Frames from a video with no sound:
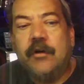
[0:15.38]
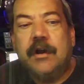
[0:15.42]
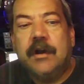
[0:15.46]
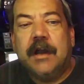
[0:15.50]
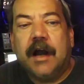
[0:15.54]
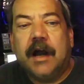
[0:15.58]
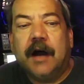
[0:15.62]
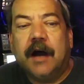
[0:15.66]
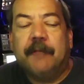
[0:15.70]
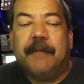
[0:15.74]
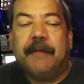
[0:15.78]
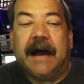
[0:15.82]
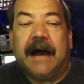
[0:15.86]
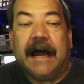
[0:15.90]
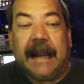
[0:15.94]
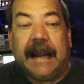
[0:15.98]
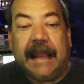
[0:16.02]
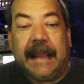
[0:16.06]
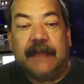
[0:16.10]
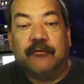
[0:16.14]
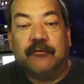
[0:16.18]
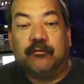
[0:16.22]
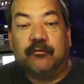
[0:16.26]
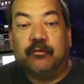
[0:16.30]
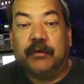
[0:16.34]
about
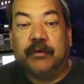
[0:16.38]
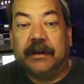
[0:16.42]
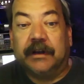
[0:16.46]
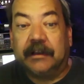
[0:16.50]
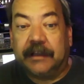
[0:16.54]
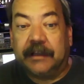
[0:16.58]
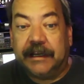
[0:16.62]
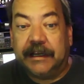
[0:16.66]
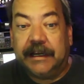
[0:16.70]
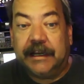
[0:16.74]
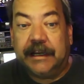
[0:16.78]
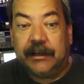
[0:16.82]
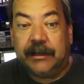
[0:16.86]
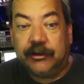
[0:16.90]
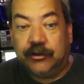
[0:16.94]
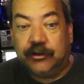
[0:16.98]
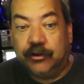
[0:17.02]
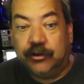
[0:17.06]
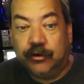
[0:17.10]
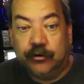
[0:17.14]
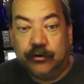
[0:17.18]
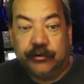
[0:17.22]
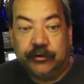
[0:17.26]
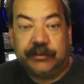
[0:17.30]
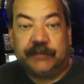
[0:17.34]
a really
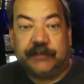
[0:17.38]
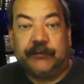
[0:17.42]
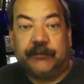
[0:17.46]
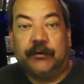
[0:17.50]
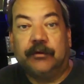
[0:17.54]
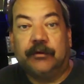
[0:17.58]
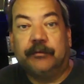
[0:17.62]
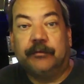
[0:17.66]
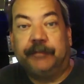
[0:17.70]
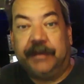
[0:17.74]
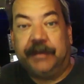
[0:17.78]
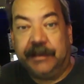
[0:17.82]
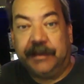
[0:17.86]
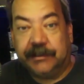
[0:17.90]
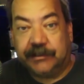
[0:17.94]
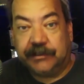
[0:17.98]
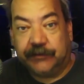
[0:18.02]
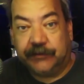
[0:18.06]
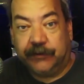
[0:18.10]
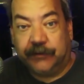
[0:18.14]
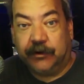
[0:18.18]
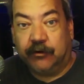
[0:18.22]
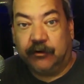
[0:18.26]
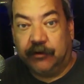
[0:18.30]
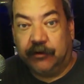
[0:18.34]
useful piece
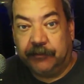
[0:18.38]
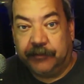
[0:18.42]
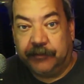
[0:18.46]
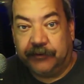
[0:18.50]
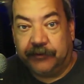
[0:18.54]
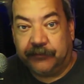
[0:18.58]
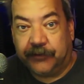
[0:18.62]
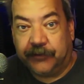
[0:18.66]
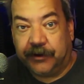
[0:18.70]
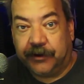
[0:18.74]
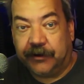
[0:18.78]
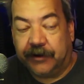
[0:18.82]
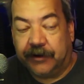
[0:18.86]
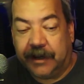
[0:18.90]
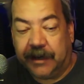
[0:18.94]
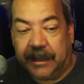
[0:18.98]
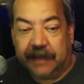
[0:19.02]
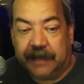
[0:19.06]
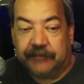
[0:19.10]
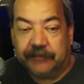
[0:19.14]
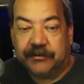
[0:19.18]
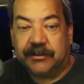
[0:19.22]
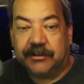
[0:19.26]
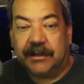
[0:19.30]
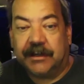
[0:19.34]
of equipment for your
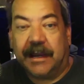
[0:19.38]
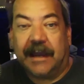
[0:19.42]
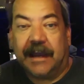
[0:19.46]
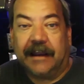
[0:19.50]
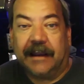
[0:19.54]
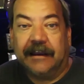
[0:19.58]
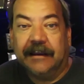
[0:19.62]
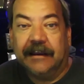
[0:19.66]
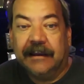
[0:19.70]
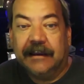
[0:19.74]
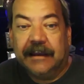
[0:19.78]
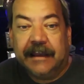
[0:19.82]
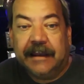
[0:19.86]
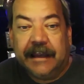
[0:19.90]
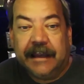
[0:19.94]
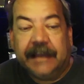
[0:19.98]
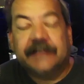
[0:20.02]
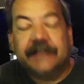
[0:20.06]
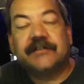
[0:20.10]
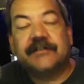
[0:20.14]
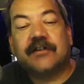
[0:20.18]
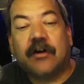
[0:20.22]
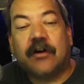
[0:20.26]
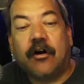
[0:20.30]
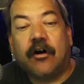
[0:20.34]
ham shack.
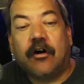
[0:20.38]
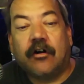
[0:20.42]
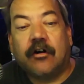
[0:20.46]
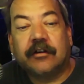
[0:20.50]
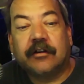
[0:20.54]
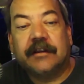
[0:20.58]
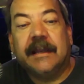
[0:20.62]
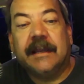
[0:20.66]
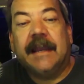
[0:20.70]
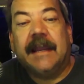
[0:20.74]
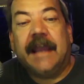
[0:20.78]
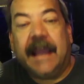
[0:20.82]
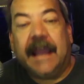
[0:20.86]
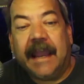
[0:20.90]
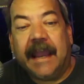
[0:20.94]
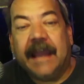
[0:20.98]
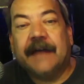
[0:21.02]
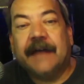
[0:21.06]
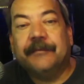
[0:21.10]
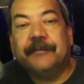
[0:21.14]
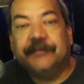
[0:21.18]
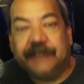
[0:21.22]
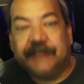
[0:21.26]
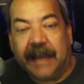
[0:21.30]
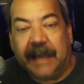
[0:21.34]
It's called
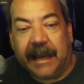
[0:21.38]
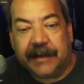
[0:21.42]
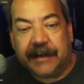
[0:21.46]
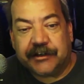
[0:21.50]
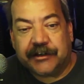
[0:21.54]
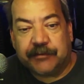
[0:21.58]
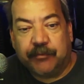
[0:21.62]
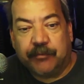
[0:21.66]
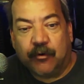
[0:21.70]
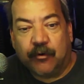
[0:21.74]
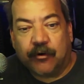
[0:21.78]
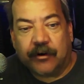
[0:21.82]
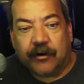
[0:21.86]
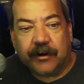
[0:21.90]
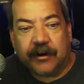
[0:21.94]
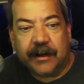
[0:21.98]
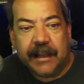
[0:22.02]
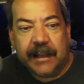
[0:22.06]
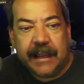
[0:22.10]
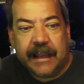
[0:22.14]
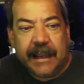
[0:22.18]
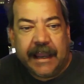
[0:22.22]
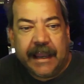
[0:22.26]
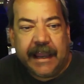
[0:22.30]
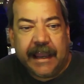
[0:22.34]
Ham Dashboard,
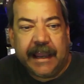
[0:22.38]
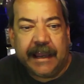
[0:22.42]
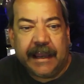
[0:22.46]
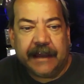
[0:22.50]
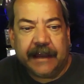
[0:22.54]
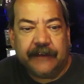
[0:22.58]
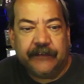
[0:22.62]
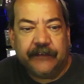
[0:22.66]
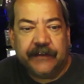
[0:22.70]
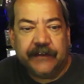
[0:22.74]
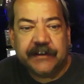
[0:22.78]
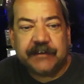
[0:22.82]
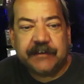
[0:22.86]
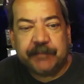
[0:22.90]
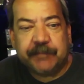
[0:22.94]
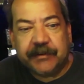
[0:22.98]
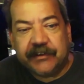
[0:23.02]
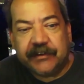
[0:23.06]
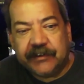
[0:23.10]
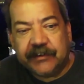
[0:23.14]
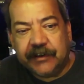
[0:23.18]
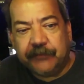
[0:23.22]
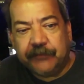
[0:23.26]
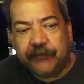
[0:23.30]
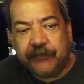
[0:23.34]
and this
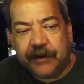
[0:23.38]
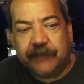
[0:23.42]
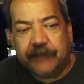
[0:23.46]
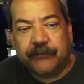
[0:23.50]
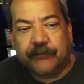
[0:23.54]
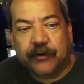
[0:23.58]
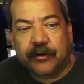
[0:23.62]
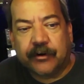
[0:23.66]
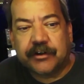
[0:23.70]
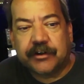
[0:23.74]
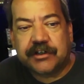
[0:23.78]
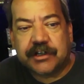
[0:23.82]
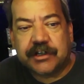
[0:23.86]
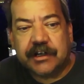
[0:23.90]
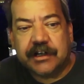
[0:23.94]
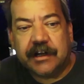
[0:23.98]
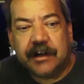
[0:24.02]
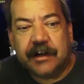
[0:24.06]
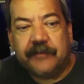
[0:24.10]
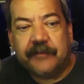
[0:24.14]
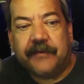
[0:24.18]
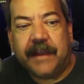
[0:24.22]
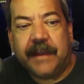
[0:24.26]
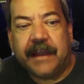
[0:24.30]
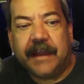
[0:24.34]
specific version
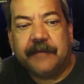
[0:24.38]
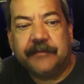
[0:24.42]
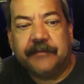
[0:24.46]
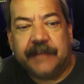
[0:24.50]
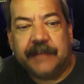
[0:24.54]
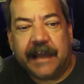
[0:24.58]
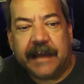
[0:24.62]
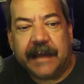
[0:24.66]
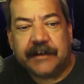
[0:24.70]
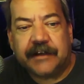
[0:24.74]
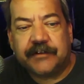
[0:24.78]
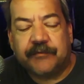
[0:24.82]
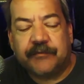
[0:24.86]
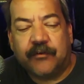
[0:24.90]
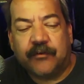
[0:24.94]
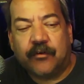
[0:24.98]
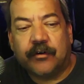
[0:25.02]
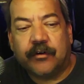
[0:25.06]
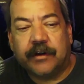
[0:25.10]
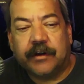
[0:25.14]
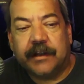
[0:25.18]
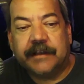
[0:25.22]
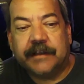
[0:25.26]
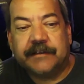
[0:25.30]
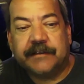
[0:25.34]
of Ham
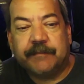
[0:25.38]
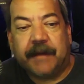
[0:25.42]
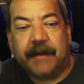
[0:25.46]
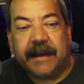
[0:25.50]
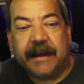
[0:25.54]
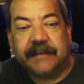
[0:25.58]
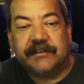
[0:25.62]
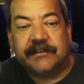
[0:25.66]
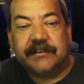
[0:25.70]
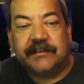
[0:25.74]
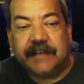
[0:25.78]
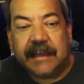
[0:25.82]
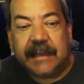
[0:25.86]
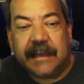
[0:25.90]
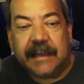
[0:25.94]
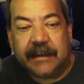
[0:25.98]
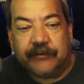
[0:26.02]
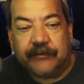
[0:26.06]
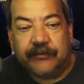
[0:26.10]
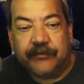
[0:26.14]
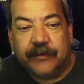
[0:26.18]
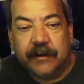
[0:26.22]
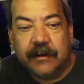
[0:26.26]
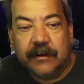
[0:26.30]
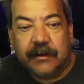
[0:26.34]
Dashboard is by Steve,
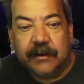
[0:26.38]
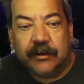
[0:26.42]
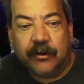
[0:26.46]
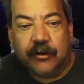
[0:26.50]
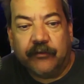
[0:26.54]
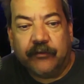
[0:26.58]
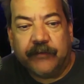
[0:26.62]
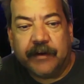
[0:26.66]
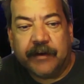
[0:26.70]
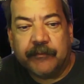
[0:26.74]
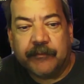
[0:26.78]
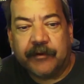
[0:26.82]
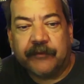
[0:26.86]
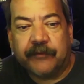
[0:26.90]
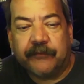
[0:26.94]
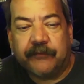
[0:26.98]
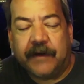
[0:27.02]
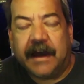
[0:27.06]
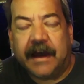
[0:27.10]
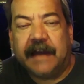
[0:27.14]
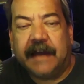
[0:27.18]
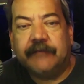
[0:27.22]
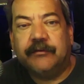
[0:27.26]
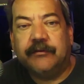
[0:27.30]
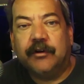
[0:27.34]
November
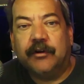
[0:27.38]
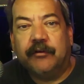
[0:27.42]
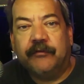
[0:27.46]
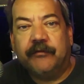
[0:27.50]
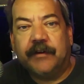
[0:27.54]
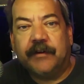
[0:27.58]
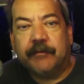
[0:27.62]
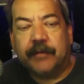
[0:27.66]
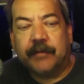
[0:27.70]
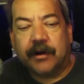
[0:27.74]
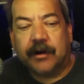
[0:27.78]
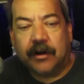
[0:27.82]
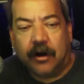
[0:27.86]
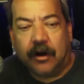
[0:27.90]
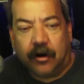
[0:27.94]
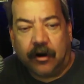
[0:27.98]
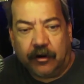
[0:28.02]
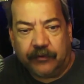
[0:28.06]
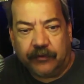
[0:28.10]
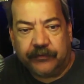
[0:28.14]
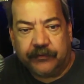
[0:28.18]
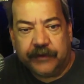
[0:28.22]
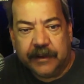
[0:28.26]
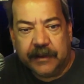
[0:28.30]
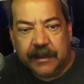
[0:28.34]
5, November
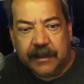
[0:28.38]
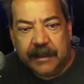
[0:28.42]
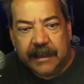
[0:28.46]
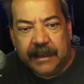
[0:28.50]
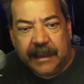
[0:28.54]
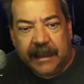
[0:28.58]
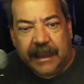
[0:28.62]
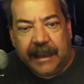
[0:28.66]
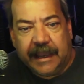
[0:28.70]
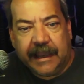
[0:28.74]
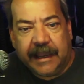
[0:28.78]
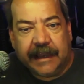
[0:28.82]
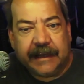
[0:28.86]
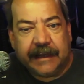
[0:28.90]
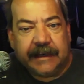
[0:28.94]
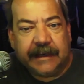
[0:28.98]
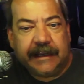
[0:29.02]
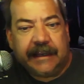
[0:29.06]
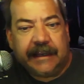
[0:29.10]
Golf. And